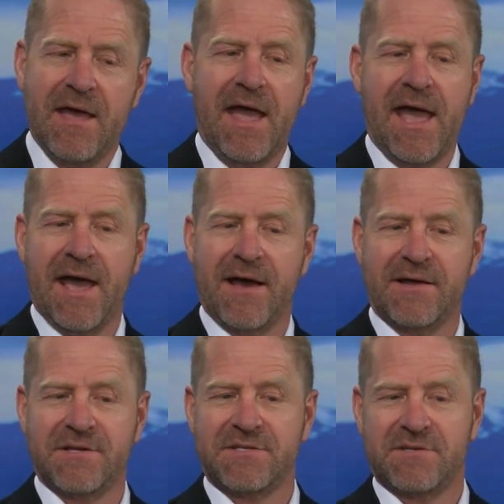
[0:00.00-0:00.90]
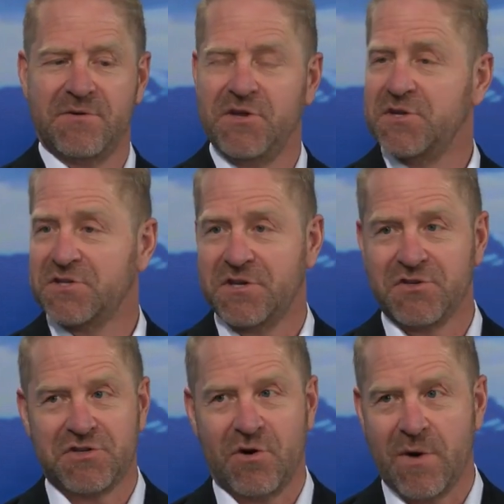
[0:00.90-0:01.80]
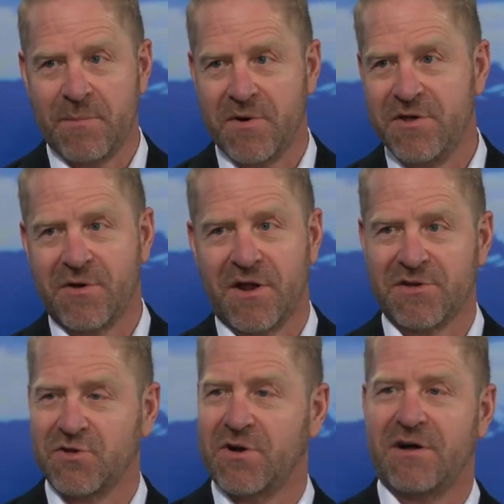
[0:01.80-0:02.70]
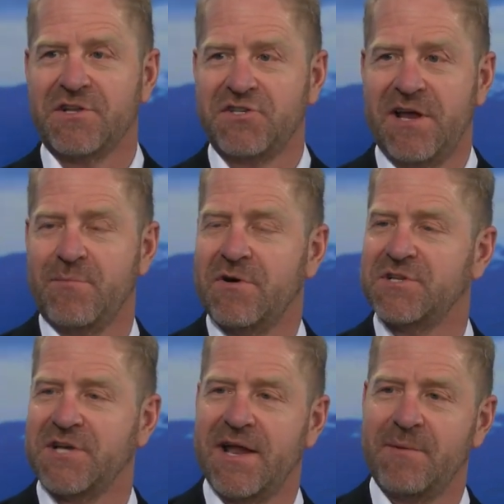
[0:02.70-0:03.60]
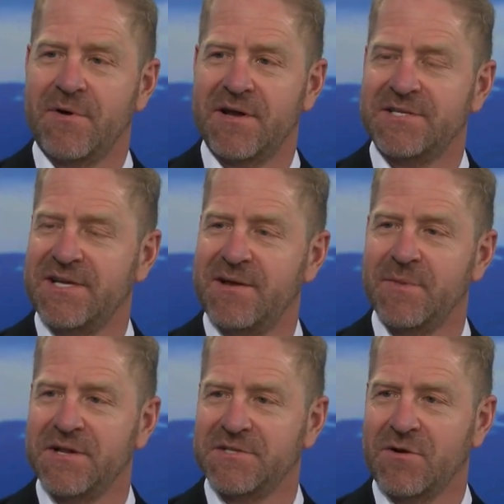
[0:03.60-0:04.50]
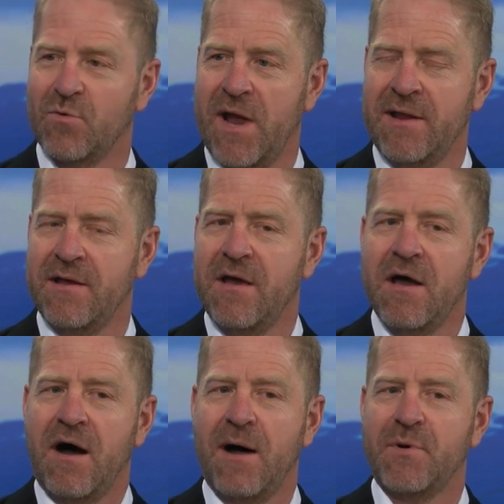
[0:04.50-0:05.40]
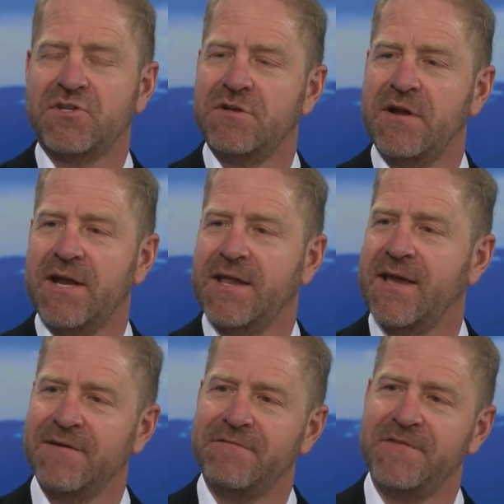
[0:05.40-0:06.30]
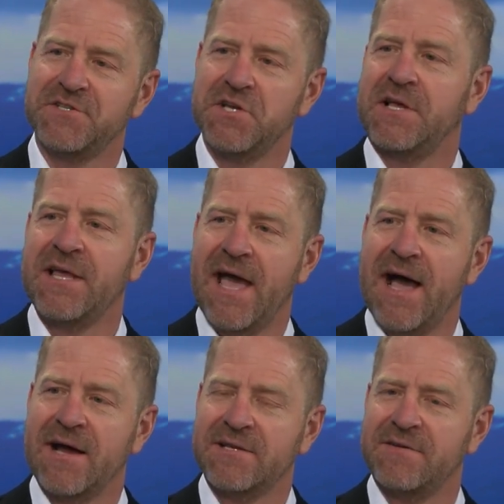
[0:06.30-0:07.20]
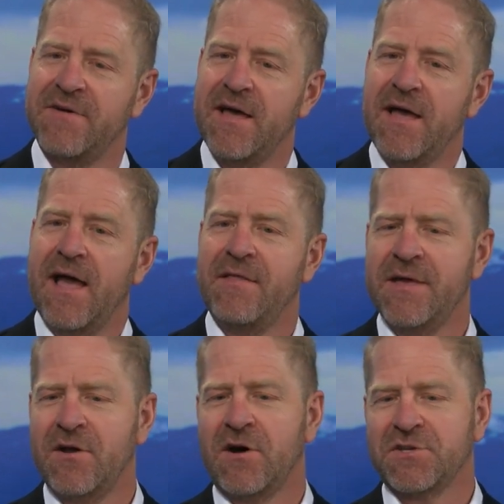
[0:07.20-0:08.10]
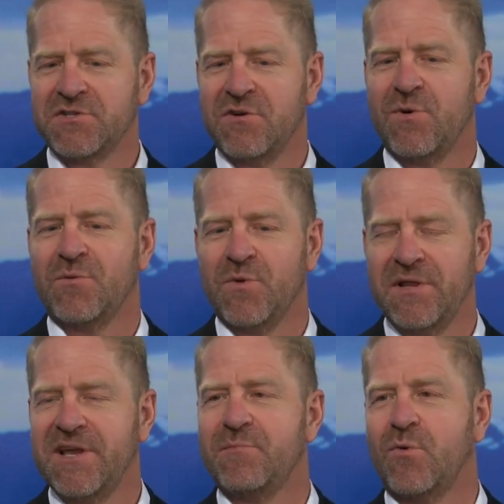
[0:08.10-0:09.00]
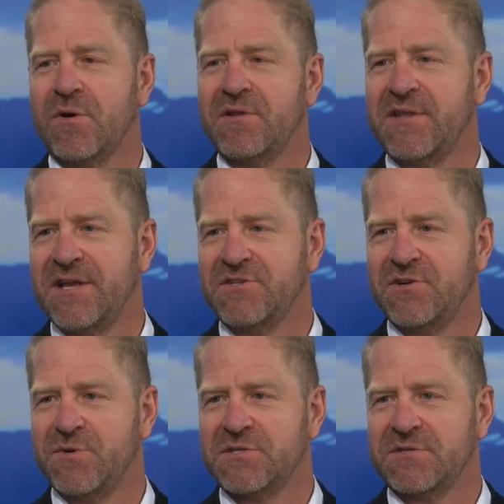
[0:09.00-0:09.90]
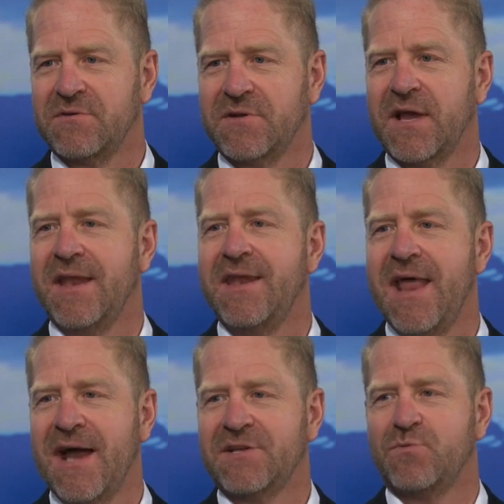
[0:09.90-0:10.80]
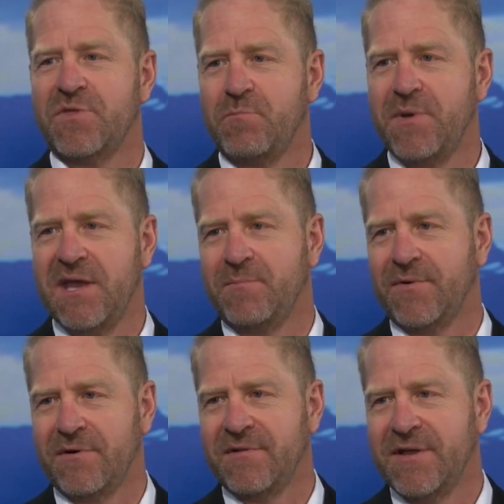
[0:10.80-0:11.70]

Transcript: And you just can show up or you can also call the chamber and sign up on a team. But it's a great opportunity to get physically active. And then also a really important thing too is connect with people